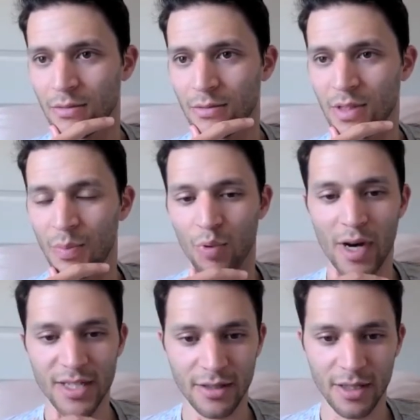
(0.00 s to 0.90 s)

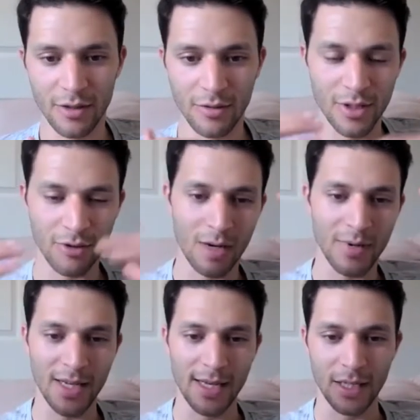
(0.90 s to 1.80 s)
depression that you described
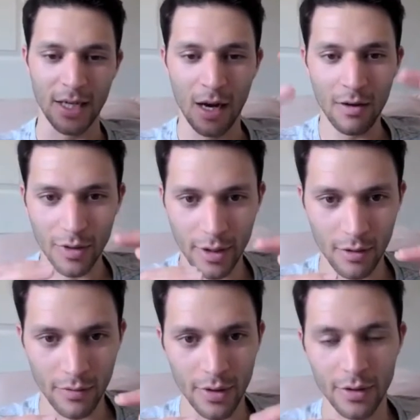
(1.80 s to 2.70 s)
as, as a covering
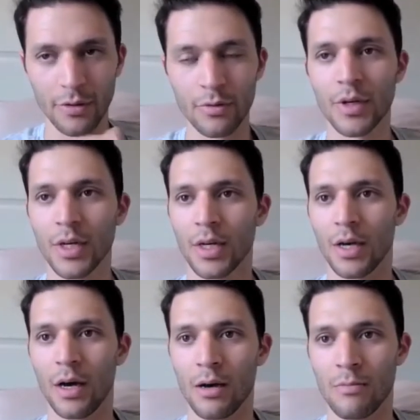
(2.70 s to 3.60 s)
over you,
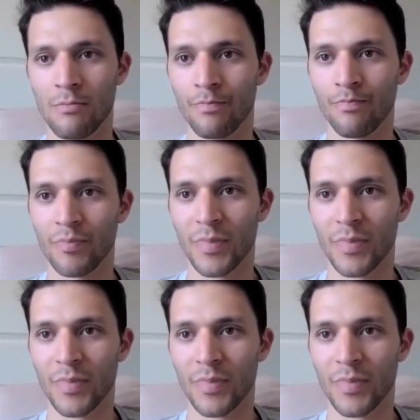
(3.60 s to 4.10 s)
um,